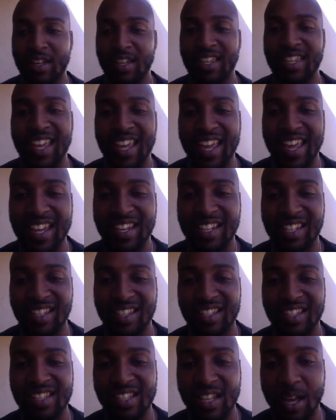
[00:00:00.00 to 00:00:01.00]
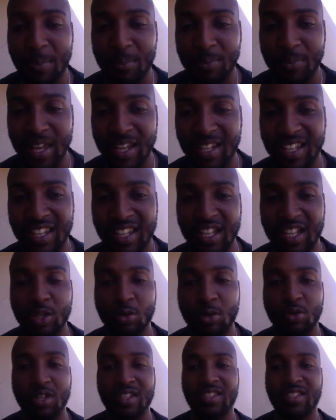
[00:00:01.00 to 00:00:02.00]
get into something to get you
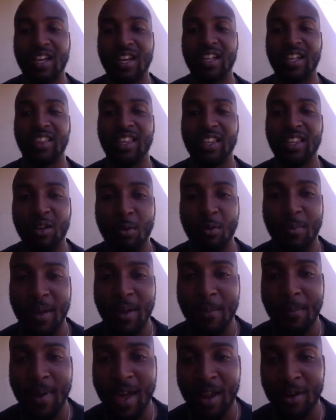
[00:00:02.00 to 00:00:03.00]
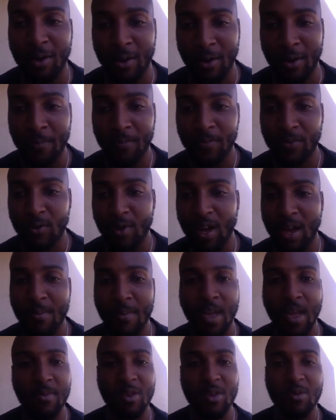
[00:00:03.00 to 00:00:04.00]
just a little bit better, right?
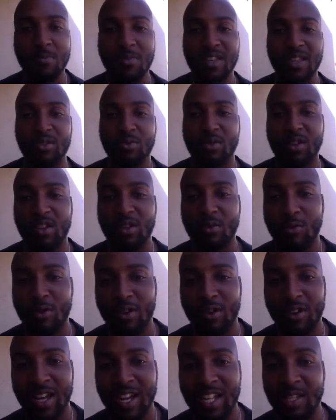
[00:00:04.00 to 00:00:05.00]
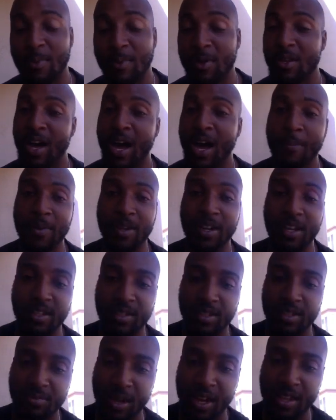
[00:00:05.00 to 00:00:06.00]
Maybe you missed one of the workouts, but you hop in on
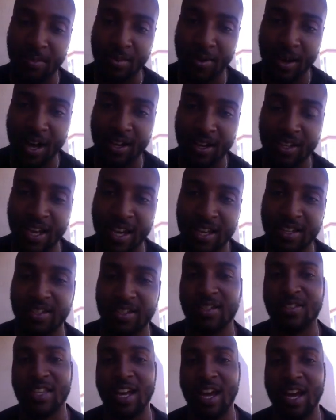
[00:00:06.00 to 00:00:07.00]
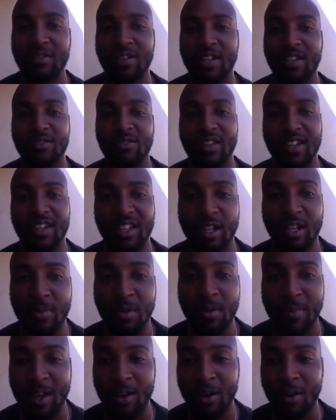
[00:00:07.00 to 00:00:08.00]
the podcast on Saturdays, you get a little
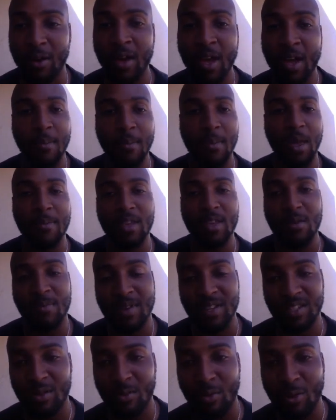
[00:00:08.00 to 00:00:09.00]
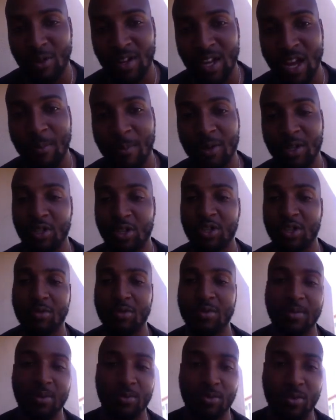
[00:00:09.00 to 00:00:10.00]
bit better. Maybe you missed a workout, but you're showing
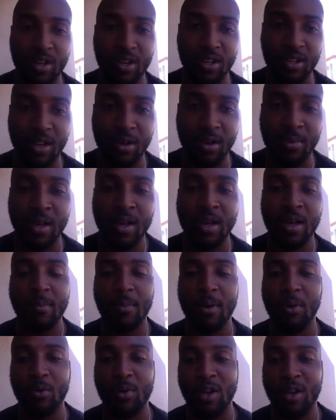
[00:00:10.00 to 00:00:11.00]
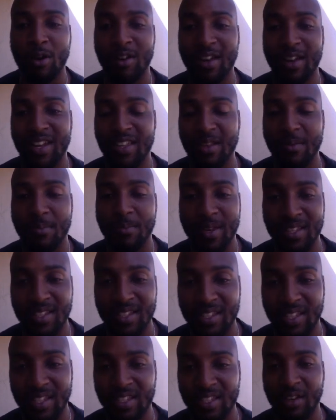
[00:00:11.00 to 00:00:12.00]
up to Run Club. But we are in the
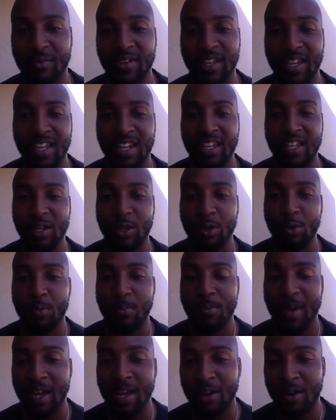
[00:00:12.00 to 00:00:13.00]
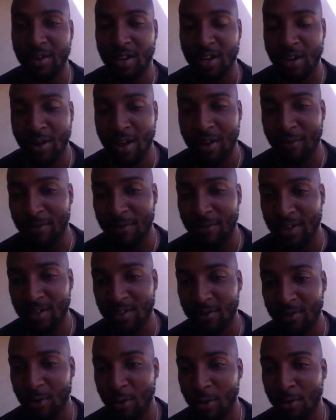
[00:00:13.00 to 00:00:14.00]
business of getting you better here at
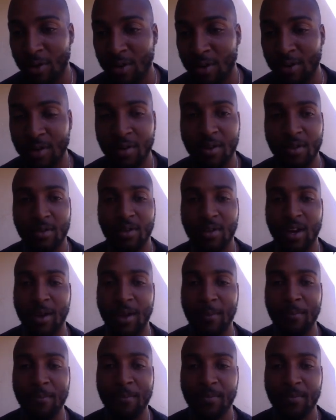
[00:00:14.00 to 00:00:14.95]
Fitness Forward, right?